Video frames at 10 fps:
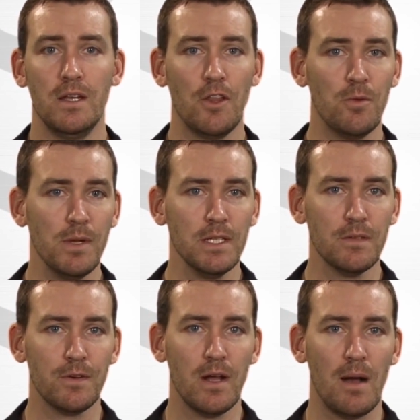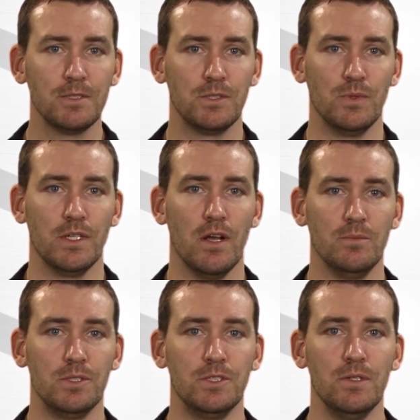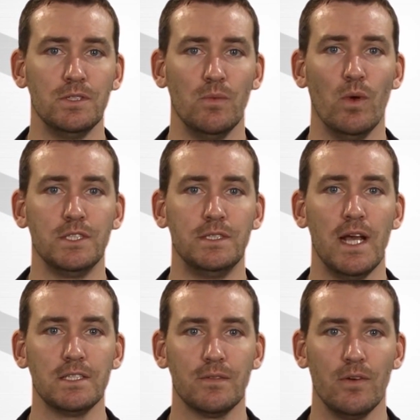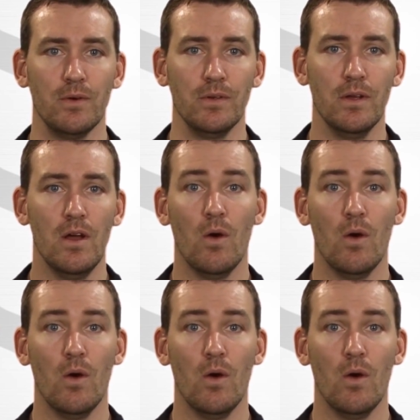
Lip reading: Now, there are many different options when it comes to choosing which desk phone